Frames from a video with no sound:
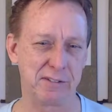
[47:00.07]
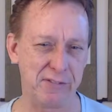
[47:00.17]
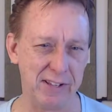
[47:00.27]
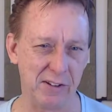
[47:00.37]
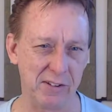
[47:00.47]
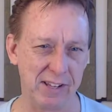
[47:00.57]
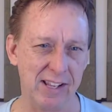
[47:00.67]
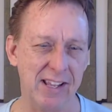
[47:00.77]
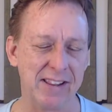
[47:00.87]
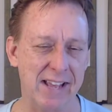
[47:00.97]
field.
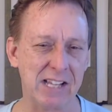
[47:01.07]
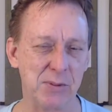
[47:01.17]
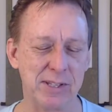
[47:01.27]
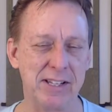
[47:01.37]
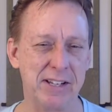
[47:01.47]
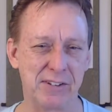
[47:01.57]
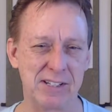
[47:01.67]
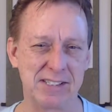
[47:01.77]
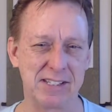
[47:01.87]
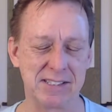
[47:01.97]
That's what the
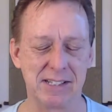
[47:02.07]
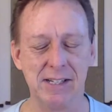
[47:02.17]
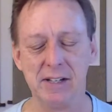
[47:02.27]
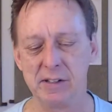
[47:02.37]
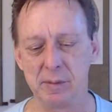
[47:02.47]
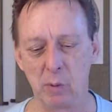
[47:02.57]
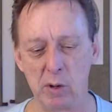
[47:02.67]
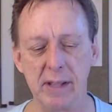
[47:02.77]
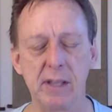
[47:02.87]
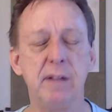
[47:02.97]
difference is. The more
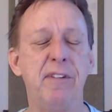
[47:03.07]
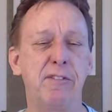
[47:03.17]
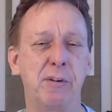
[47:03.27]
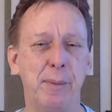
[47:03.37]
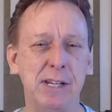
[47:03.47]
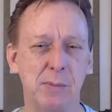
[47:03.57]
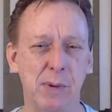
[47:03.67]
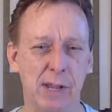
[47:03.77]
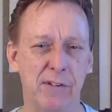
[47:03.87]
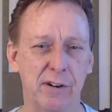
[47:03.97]
negative information we
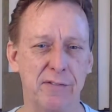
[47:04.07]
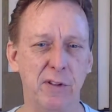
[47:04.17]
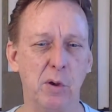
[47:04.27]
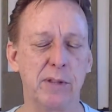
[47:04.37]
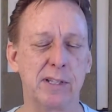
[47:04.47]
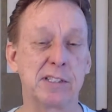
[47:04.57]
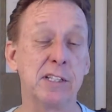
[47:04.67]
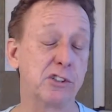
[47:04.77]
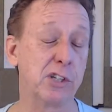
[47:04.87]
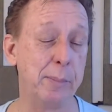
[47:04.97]
have in our field that's
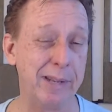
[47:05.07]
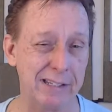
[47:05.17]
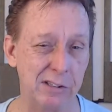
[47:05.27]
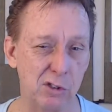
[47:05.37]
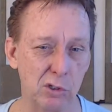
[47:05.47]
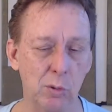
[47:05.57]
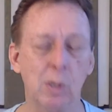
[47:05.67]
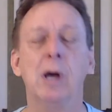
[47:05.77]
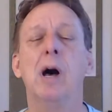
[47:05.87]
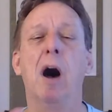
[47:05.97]
contributed to
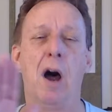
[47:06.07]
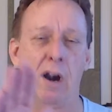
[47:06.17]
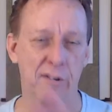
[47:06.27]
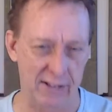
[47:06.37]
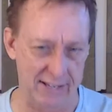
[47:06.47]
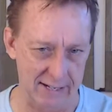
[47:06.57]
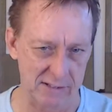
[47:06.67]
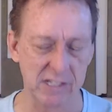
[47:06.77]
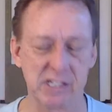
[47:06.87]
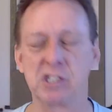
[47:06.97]
our
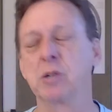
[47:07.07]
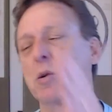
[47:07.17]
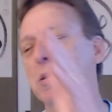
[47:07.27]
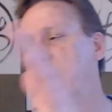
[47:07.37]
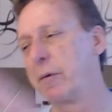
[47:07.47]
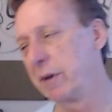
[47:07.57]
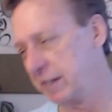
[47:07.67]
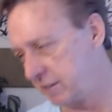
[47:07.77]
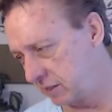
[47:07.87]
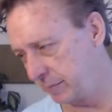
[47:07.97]
financial issue or our
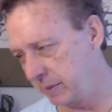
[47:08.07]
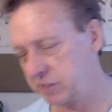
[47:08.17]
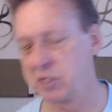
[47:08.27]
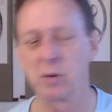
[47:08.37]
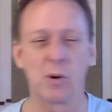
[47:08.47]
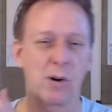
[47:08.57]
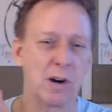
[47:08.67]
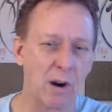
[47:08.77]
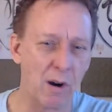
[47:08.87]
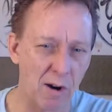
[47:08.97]
relationship issue or
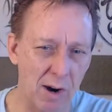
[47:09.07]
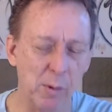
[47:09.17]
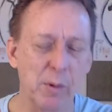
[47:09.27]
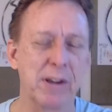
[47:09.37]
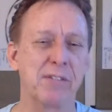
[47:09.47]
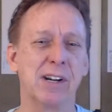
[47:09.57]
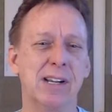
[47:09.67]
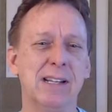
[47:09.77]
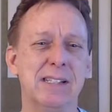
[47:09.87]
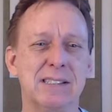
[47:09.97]
our arm or whatever it
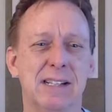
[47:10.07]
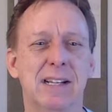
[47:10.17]
is,